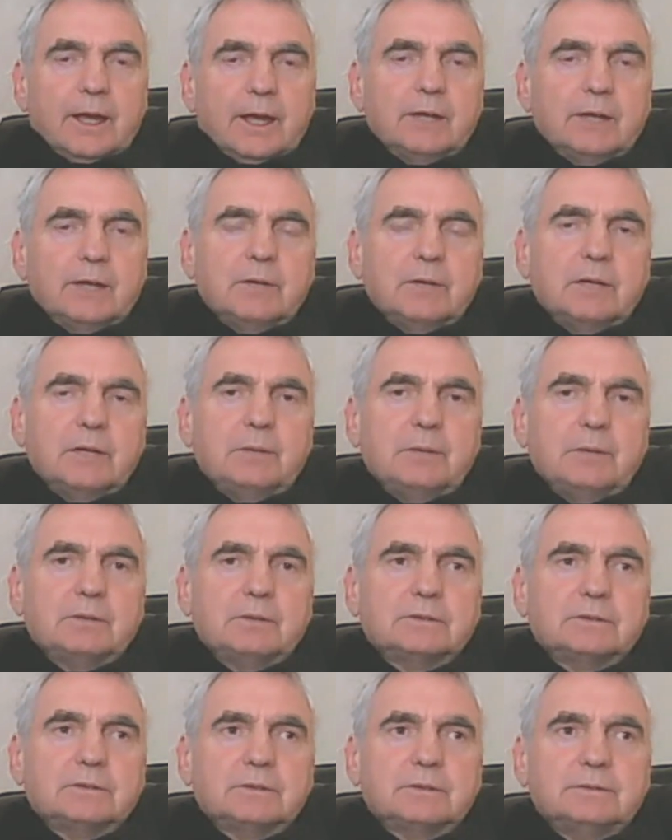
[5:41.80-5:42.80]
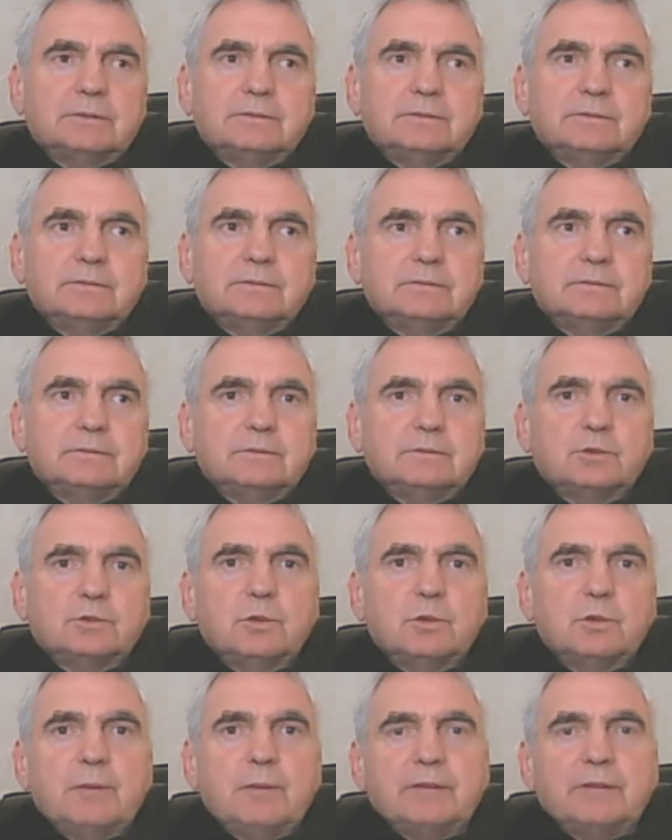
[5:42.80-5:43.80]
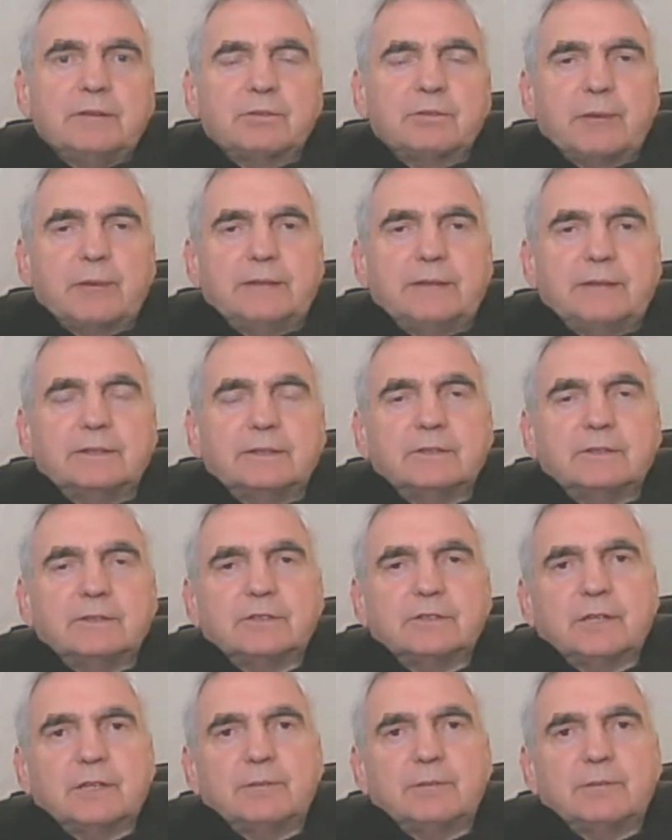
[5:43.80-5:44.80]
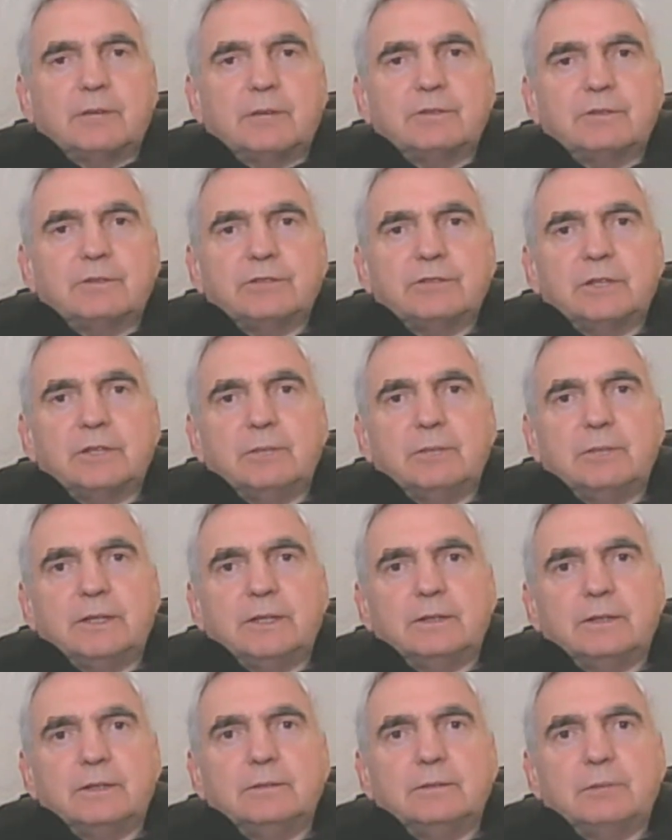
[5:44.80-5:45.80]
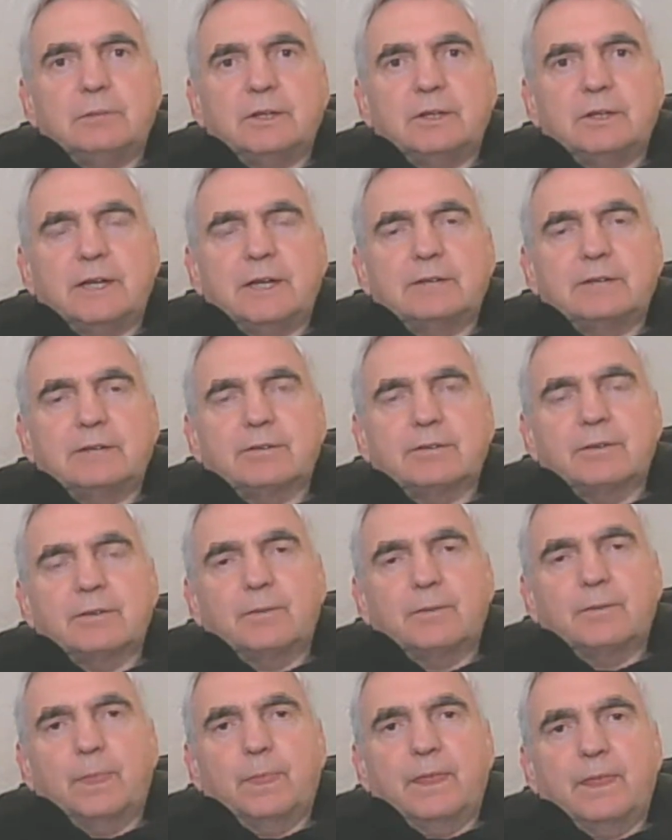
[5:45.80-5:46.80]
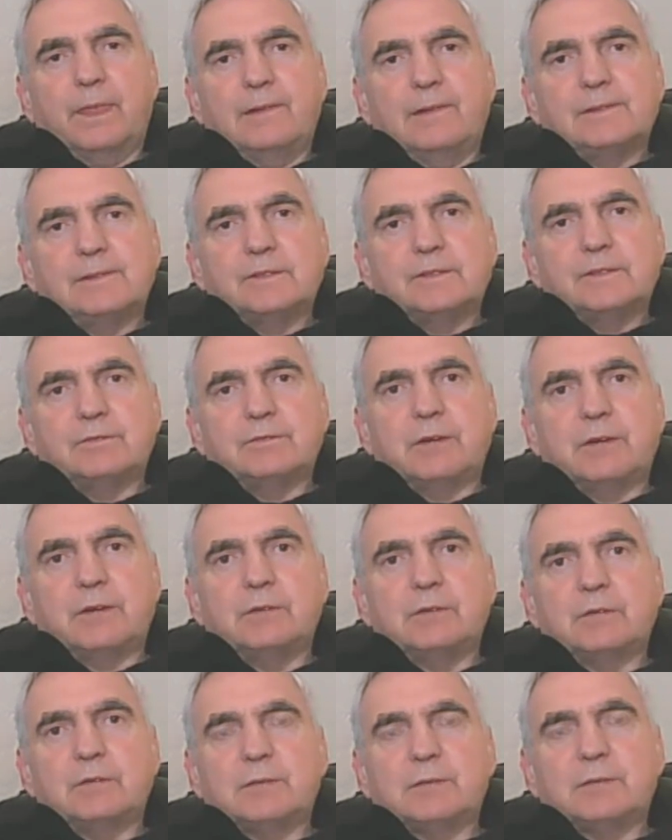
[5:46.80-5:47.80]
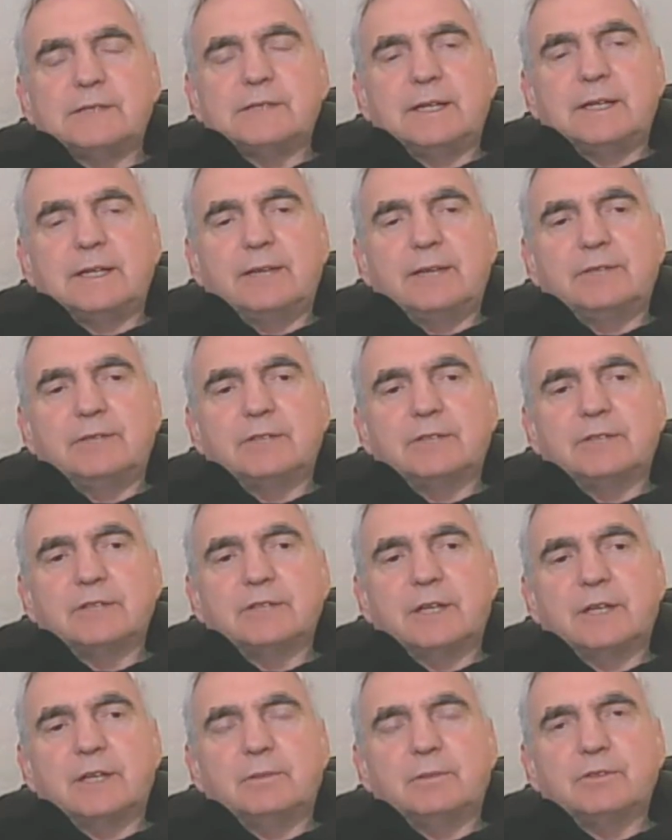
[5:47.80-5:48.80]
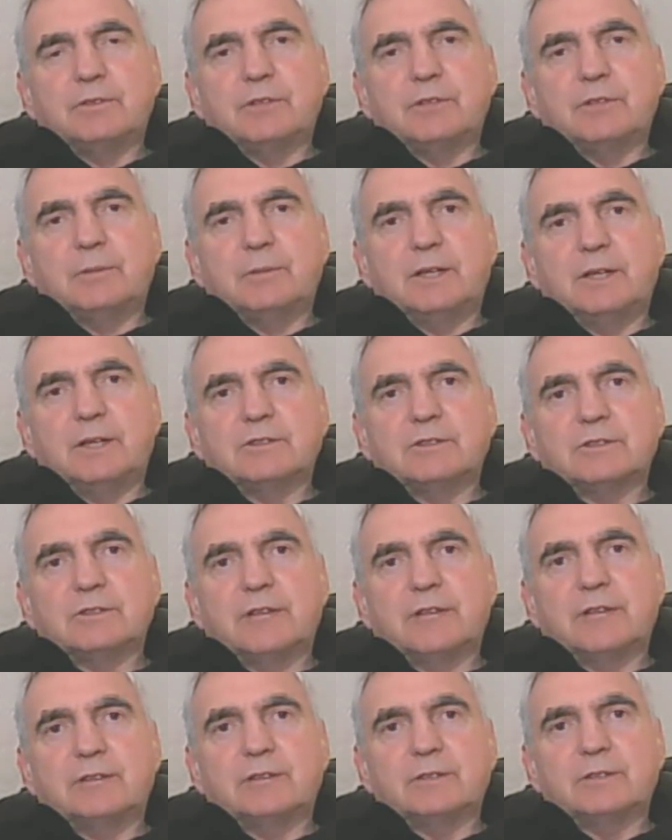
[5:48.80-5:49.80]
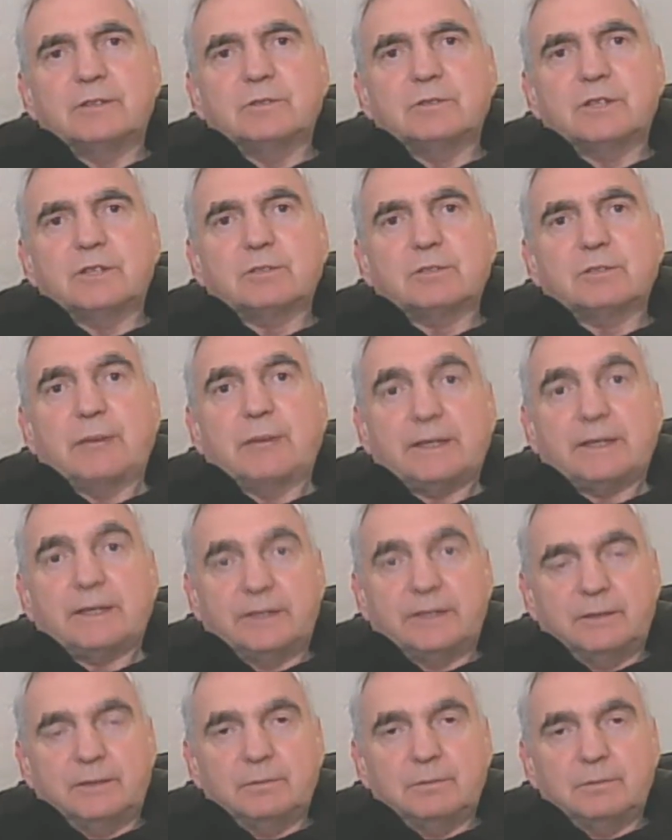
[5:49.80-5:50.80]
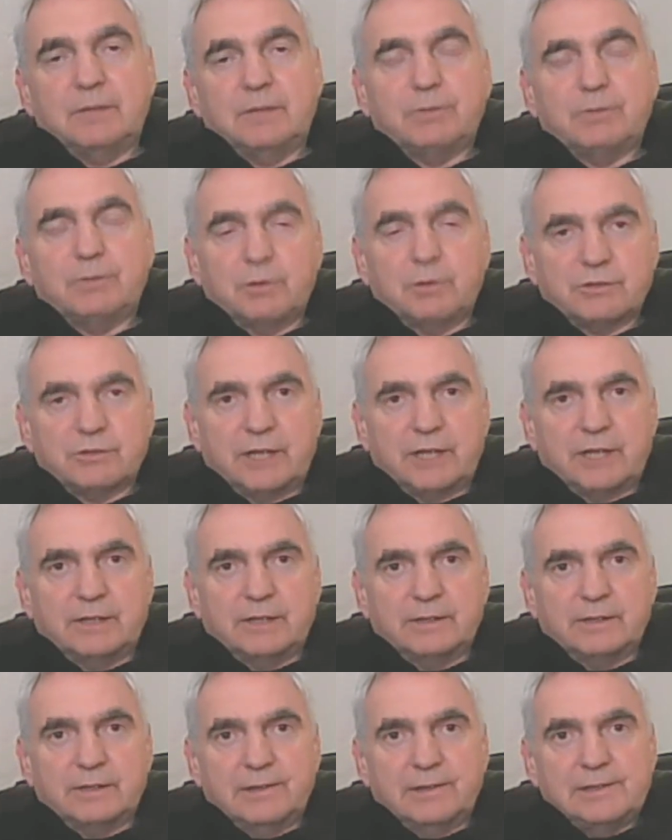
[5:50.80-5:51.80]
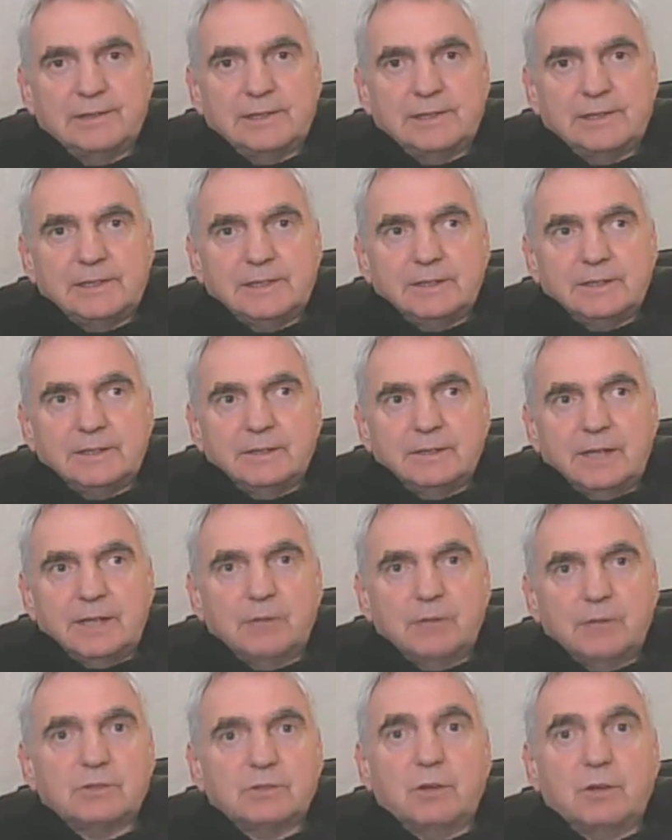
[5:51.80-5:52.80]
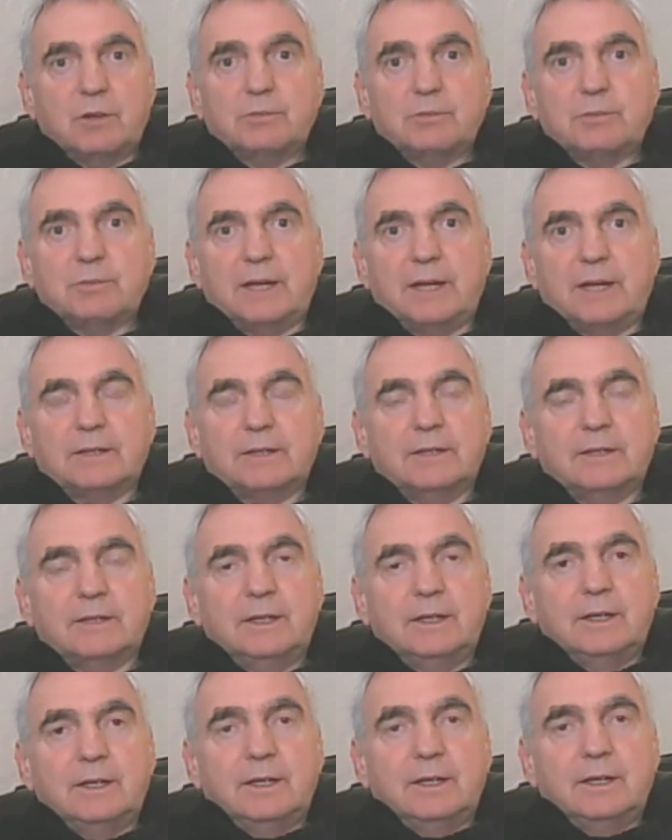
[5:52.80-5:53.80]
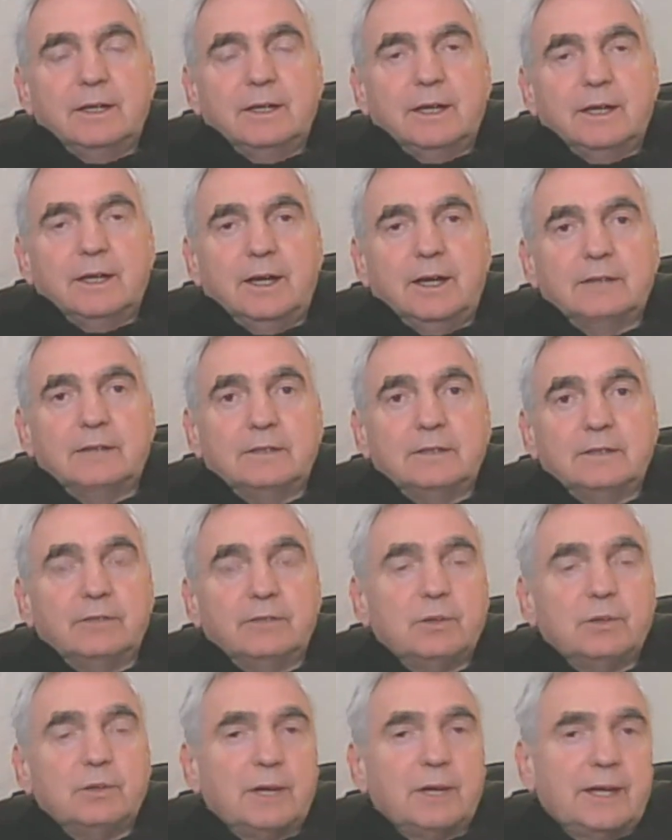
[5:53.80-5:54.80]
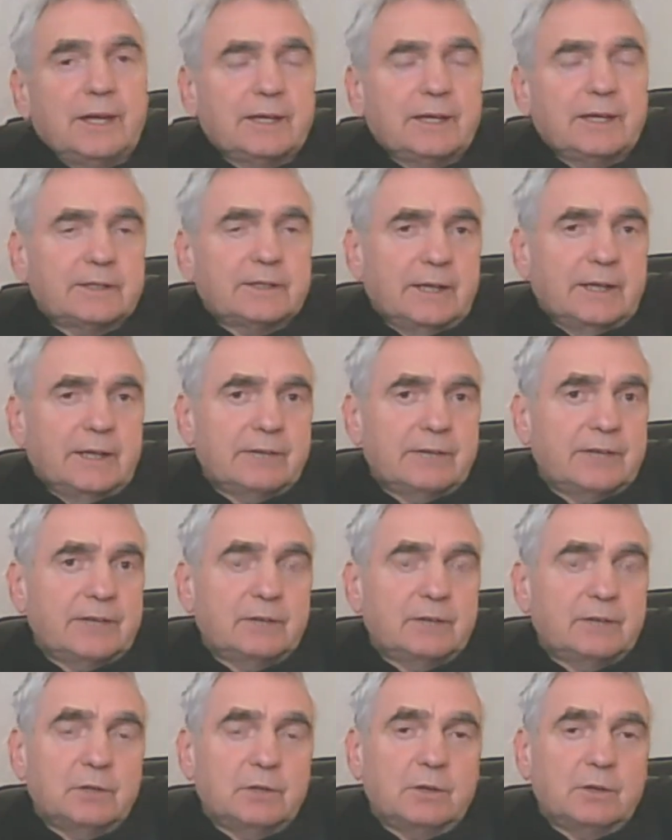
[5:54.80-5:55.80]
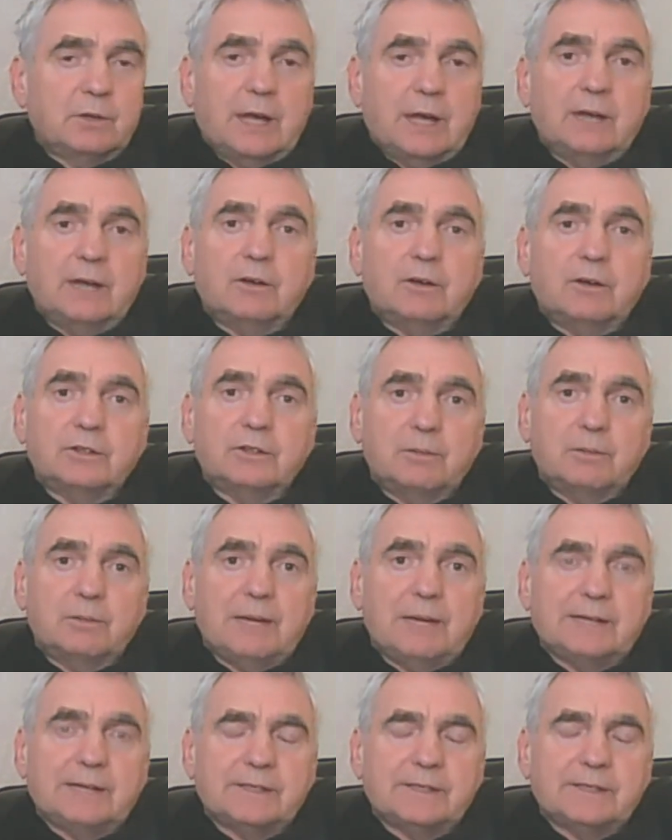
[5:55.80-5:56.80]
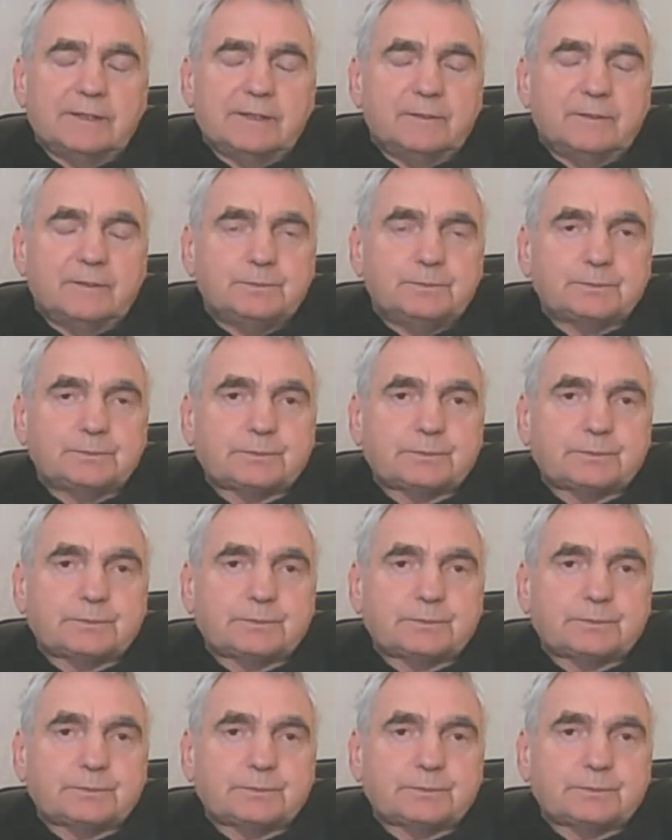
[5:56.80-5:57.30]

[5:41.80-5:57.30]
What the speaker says: Anyway, about 2 months went and she came down to see me in Pontiats. She found out where I lived and she came to see me and she said she was expecting my fourth child. I was gobsmacked. And even though I liked her, I said to her, hang on, you're married.